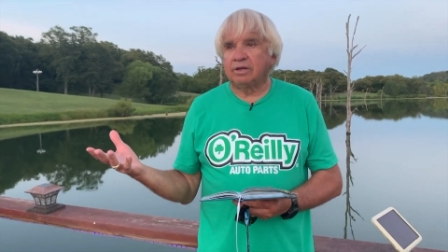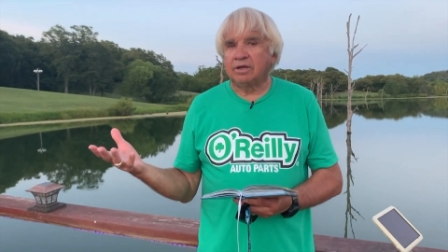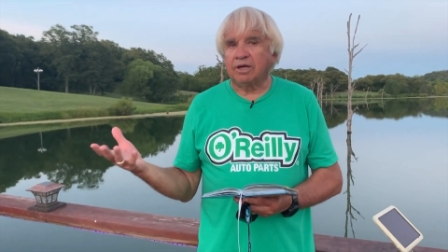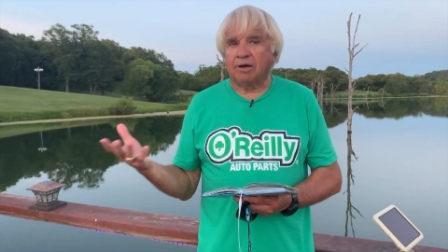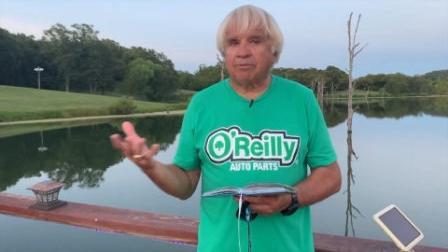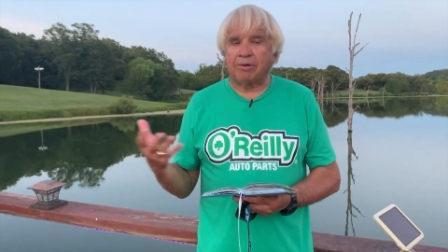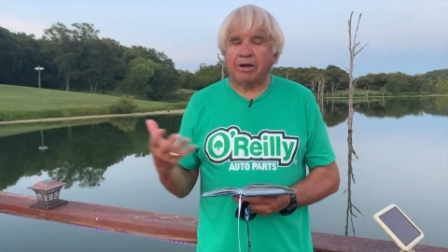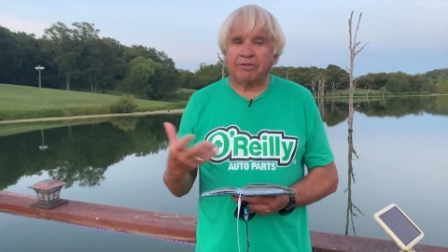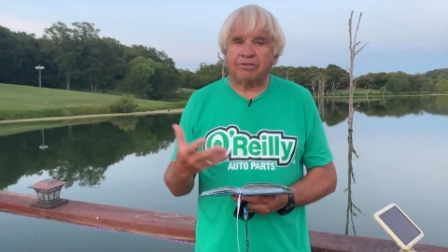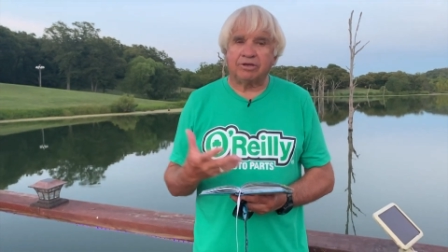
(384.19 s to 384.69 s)

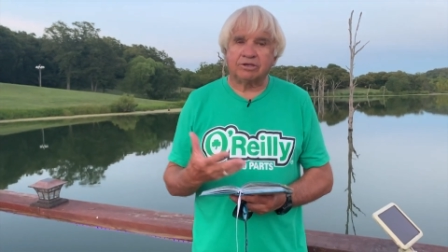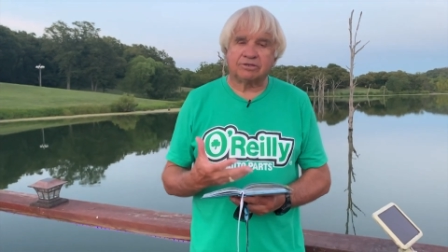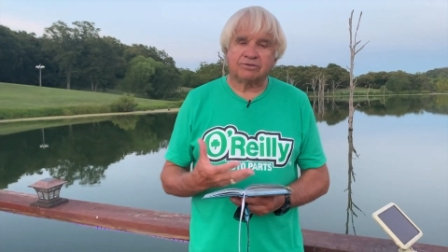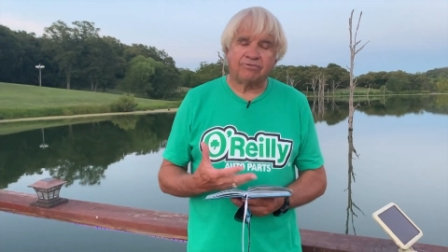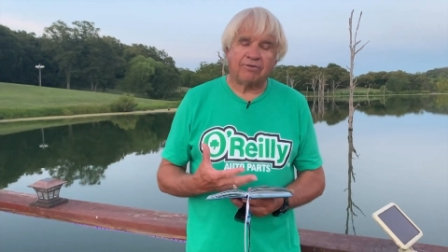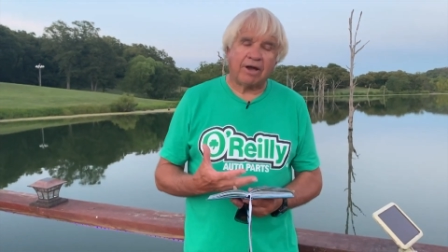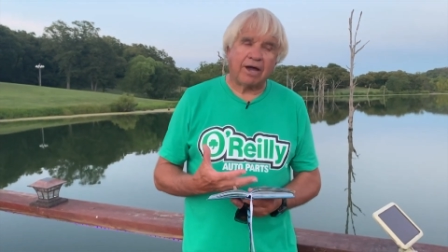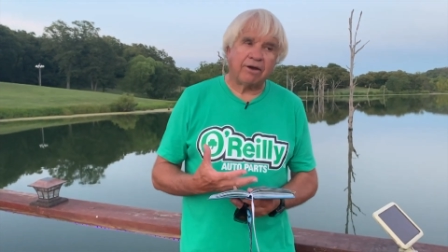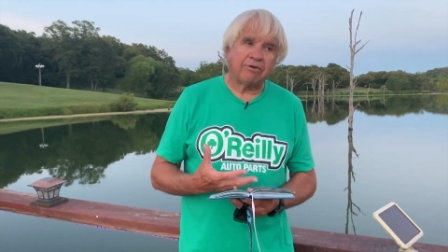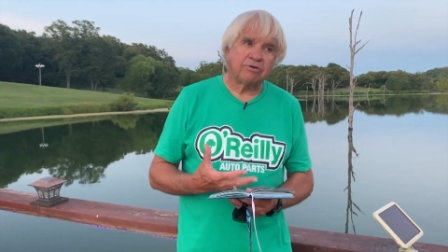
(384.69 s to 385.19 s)
about this
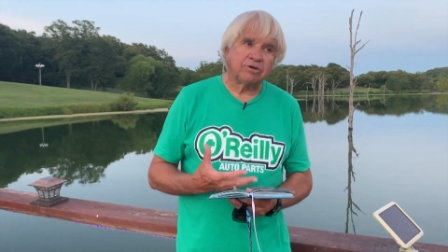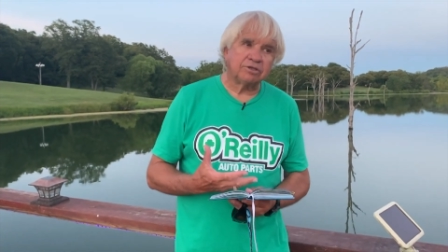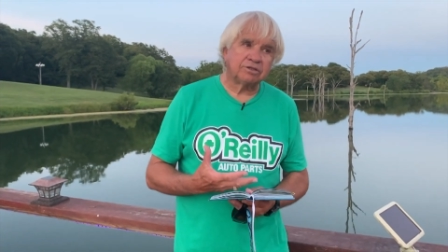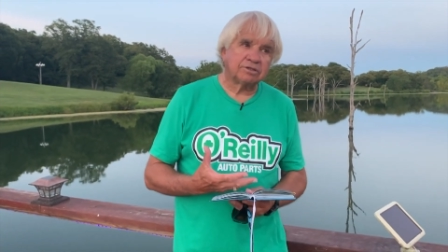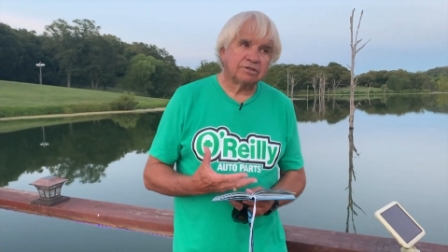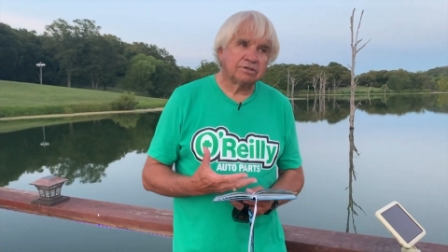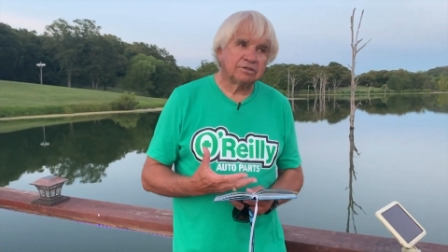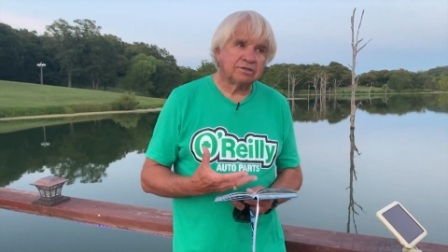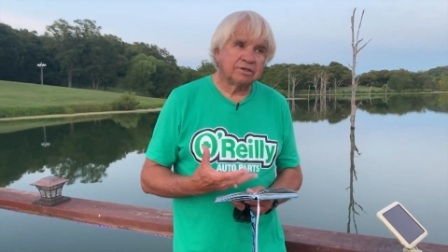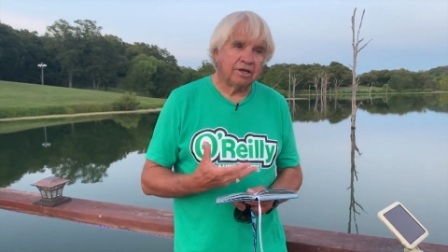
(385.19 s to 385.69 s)

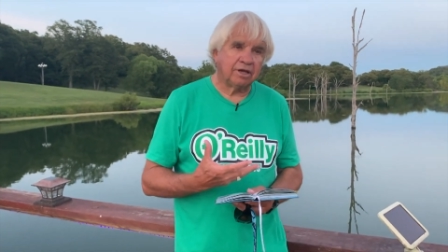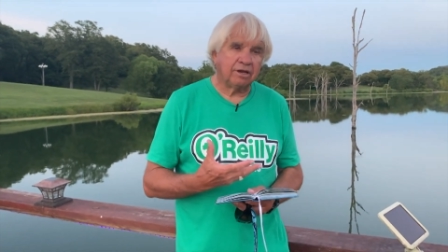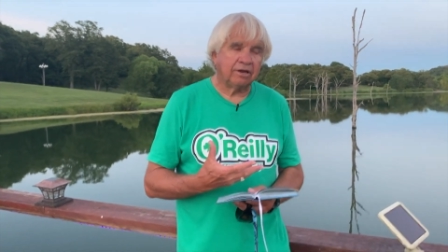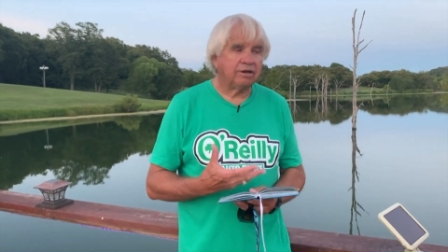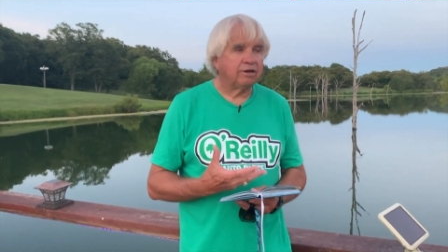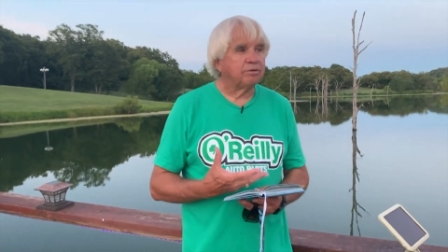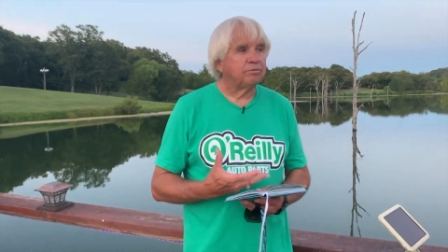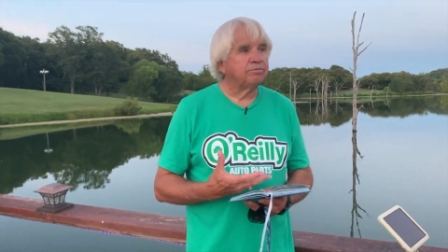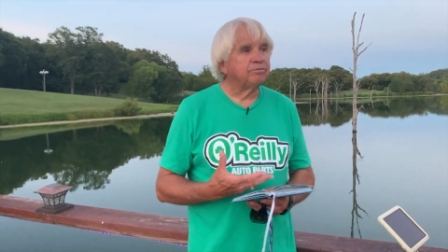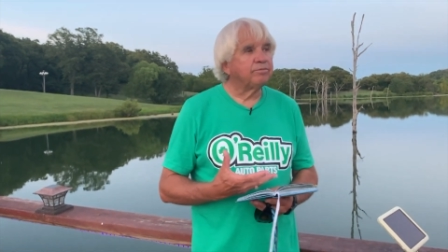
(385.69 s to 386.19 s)
virus
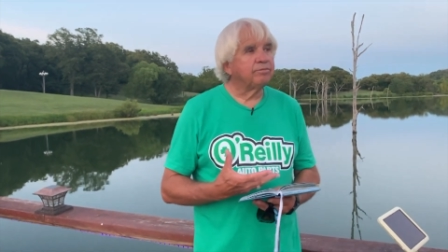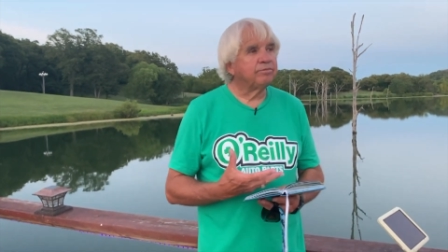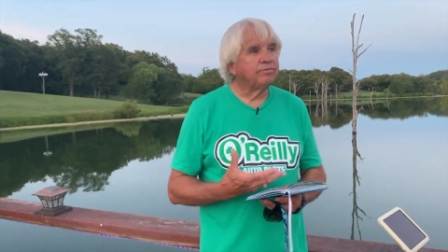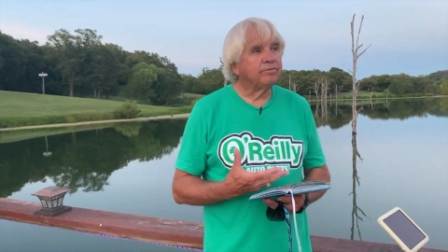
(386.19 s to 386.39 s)
killing them.